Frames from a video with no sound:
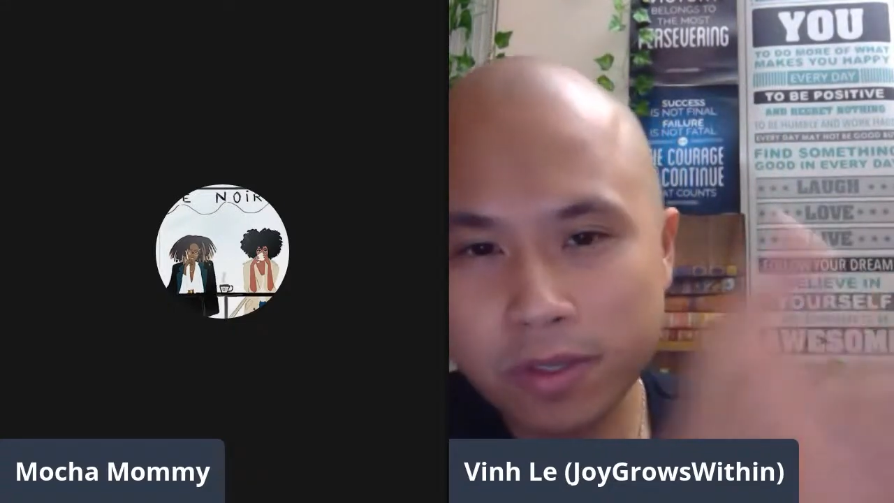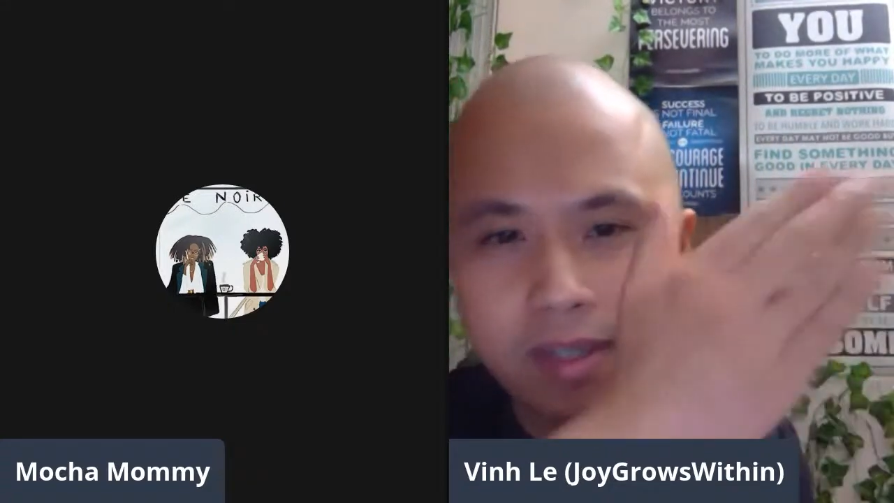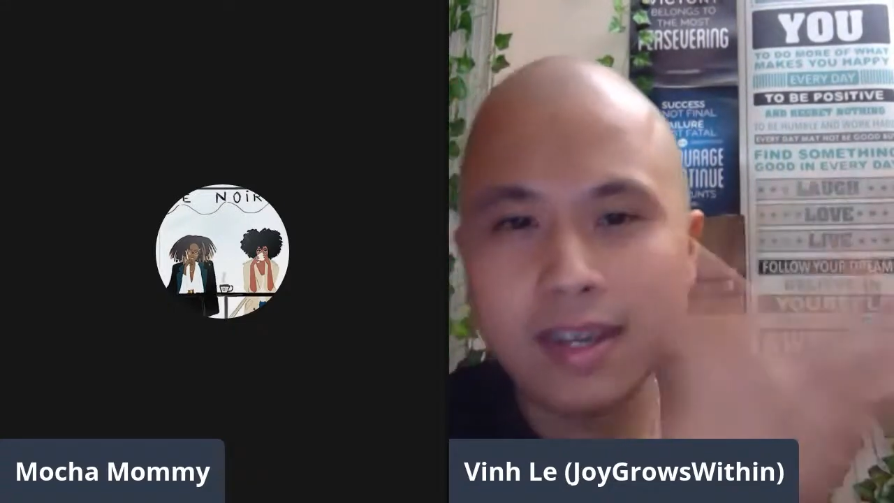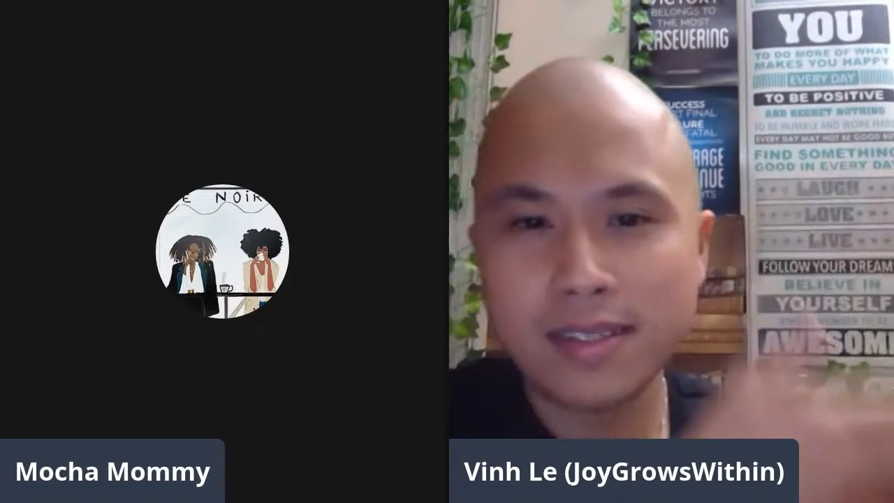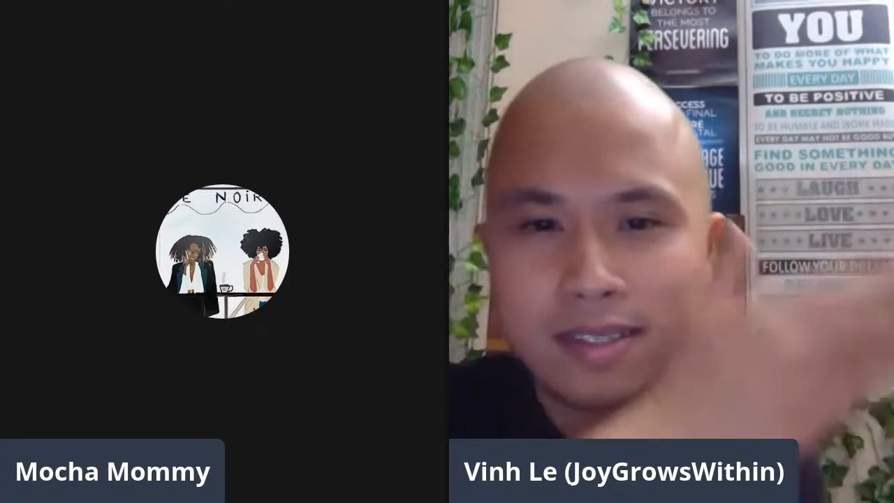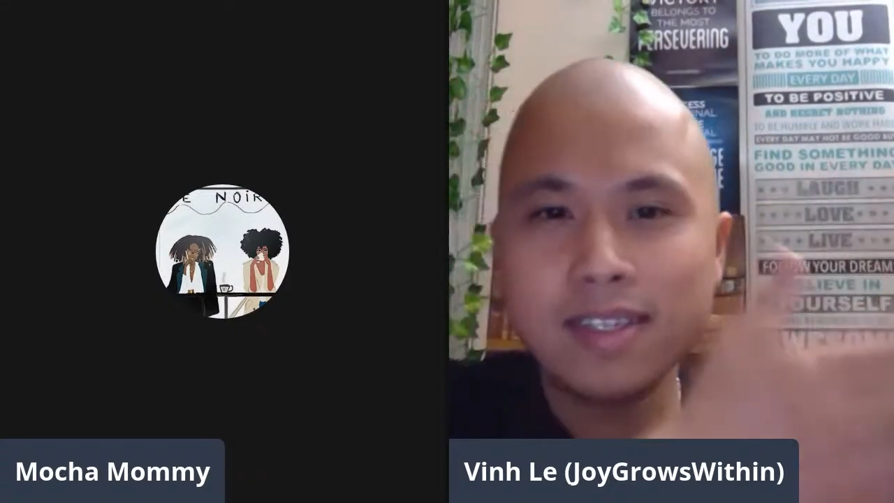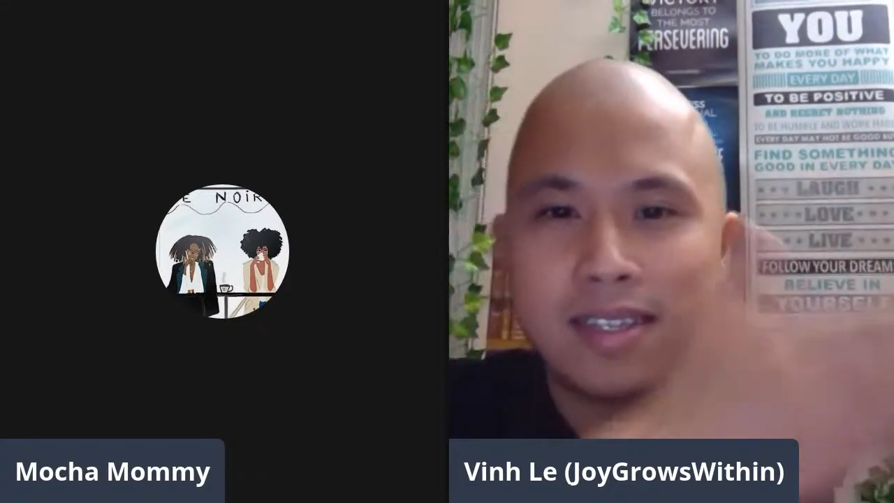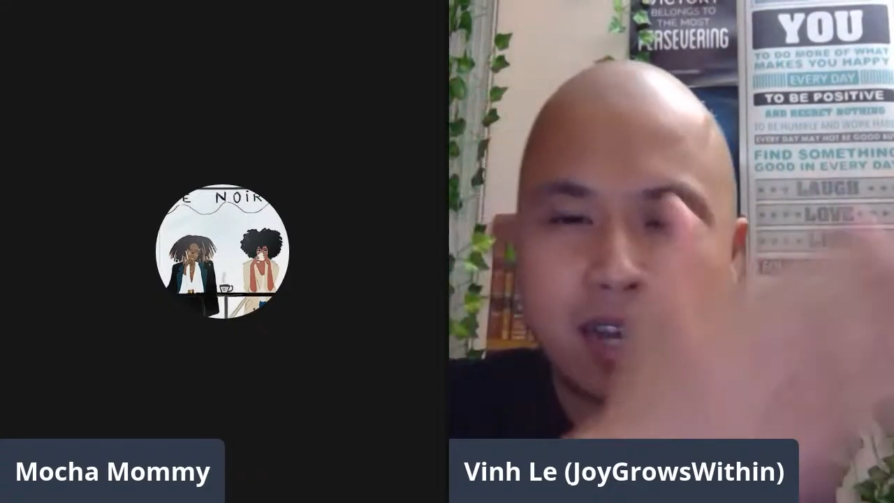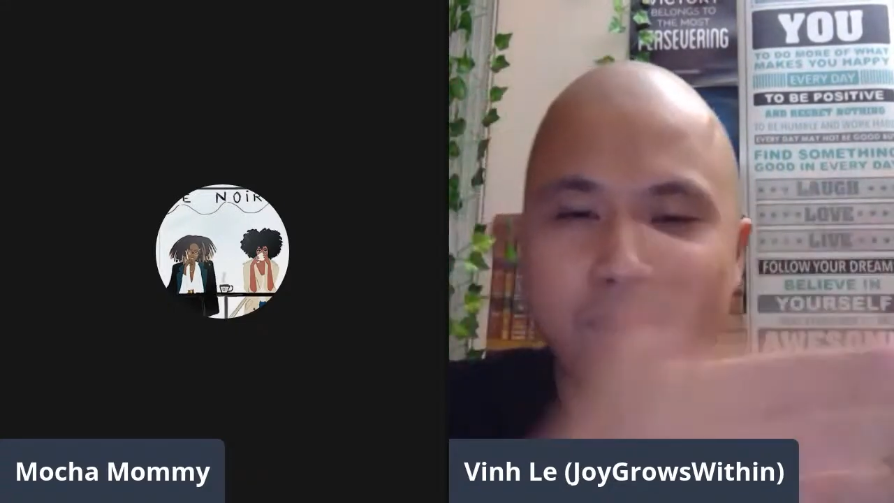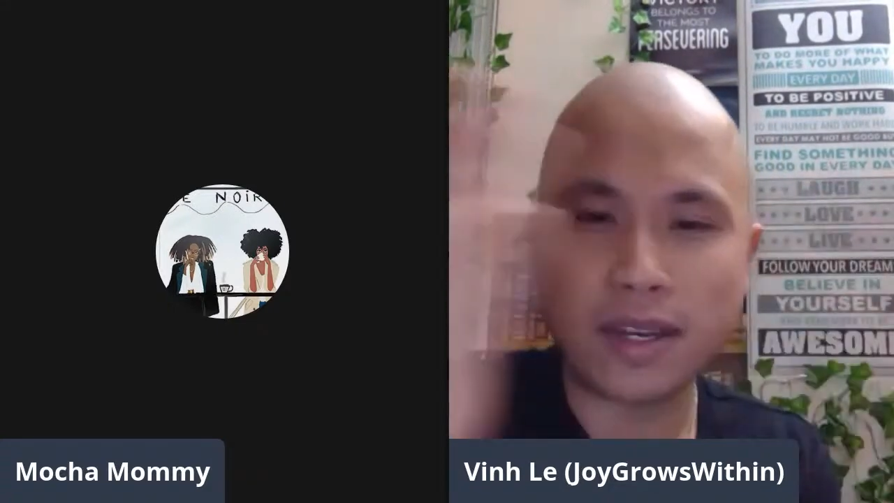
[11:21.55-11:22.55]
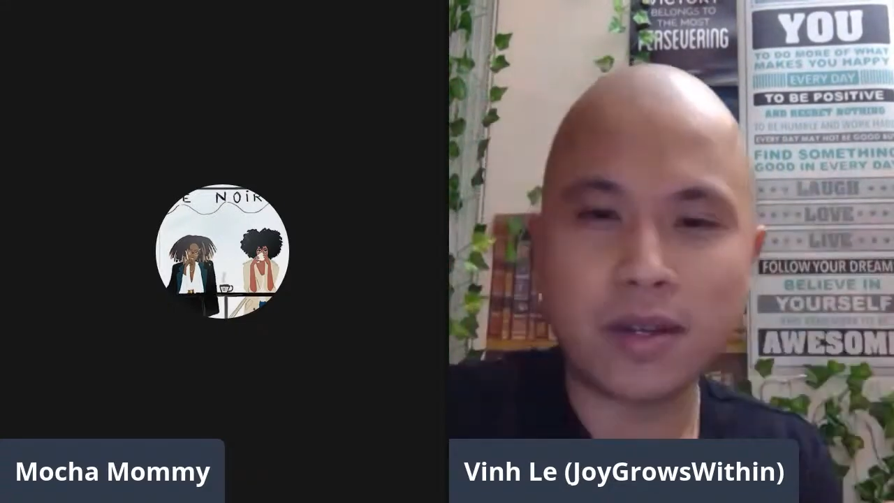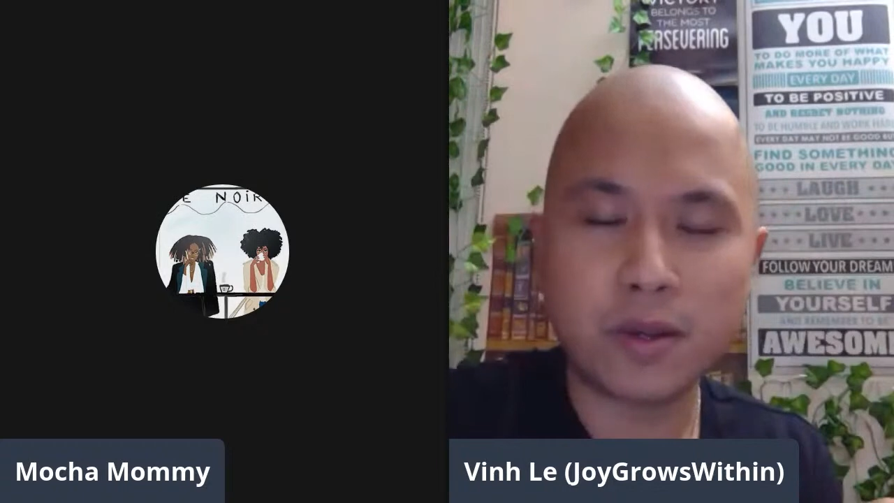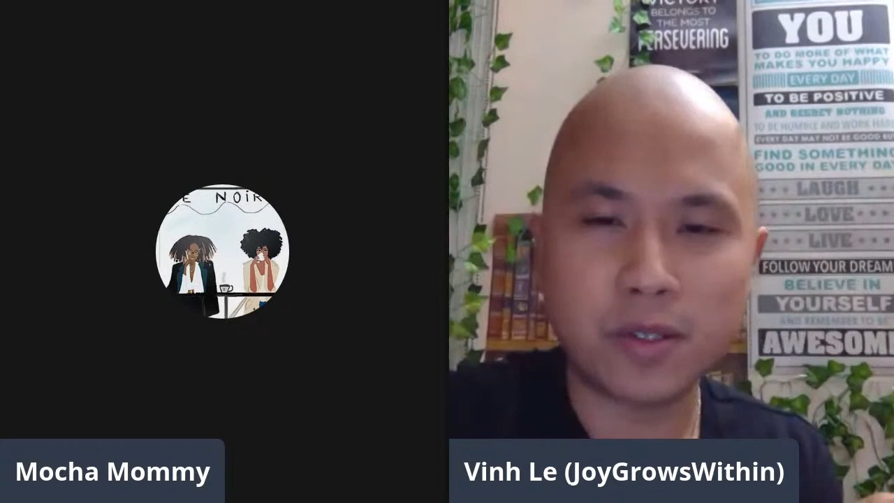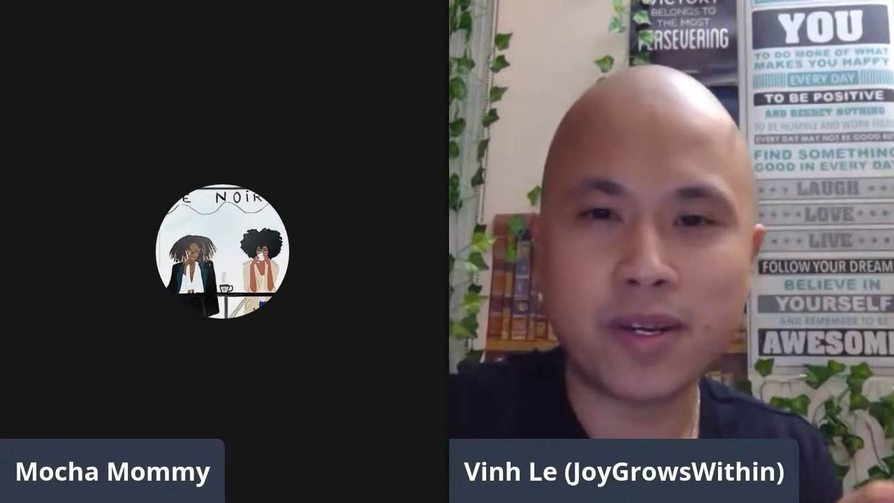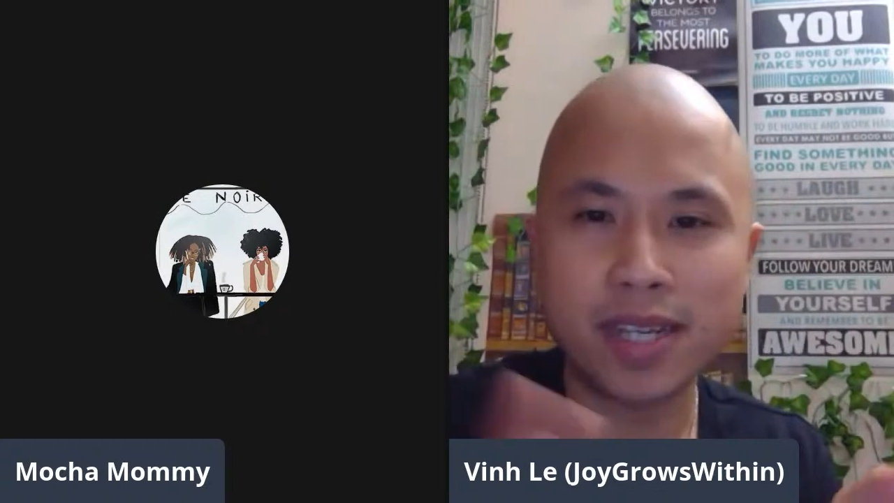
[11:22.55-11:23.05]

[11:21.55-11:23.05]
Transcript: So you kind of see how that goes, right?